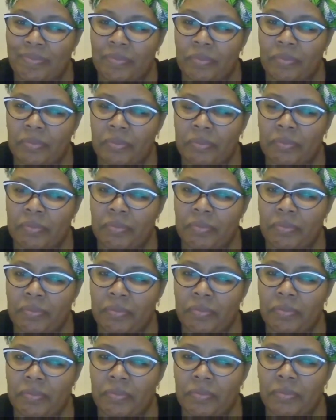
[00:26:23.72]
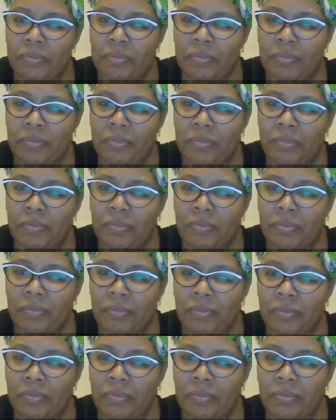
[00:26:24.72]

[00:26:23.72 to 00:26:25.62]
Nobody speaks.